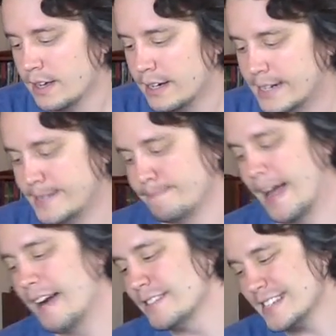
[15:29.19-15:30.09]

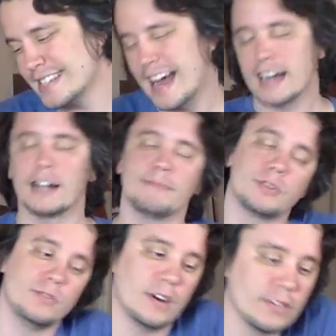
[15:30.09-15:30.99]
How does it stack up
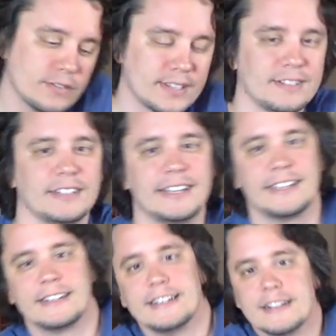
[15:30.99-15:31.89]
to others that are like
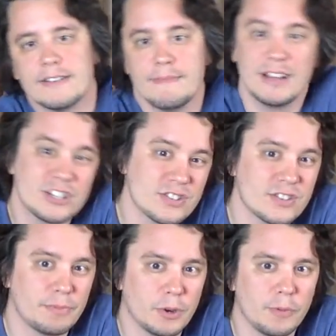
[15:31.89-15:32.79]
it? Well, I mentioned
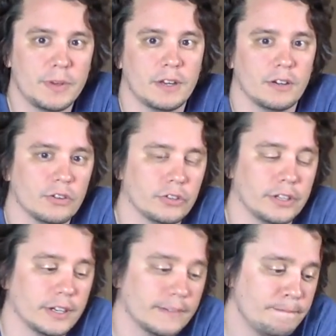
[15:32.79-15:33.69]
Suburbia
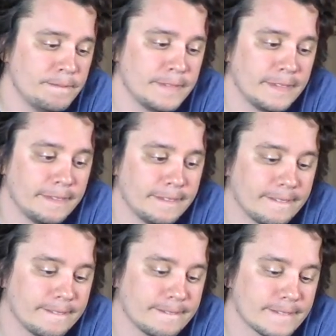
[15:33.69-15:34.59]
earlier.
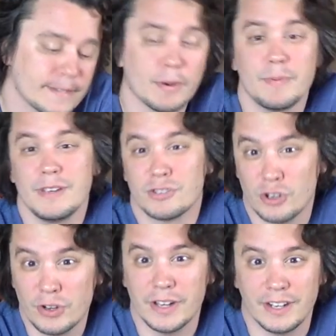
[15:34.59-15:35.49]
Suburbia is
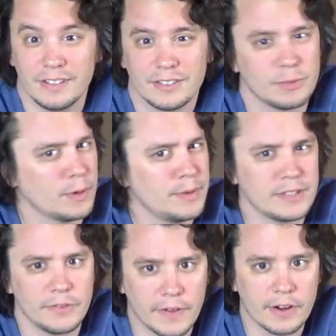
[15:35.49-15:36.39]
good. Suburbia is
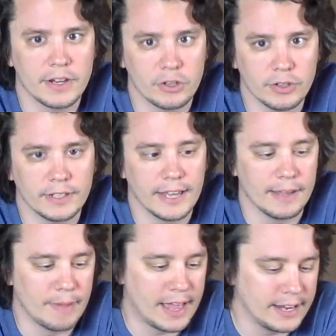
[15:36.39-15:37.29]
a very good
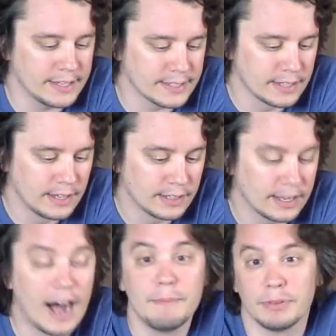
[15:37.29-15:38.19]
game, and it's
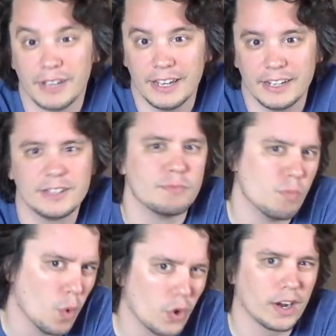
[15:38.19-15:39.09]
complicated. It's
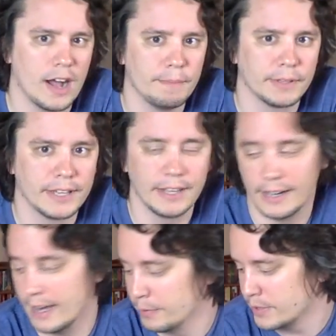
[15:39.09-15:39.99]
more complicated,
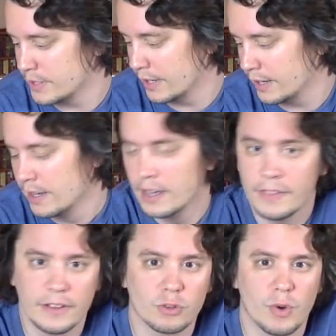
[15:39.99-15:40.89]
I would say,
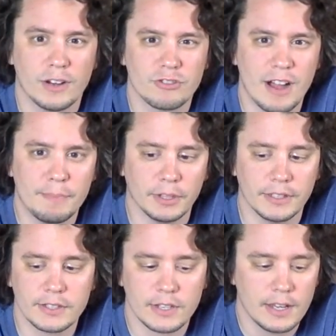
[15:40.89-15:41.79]
than
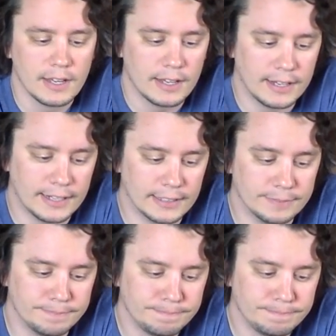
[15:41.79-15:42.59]
Quadropolis. Um,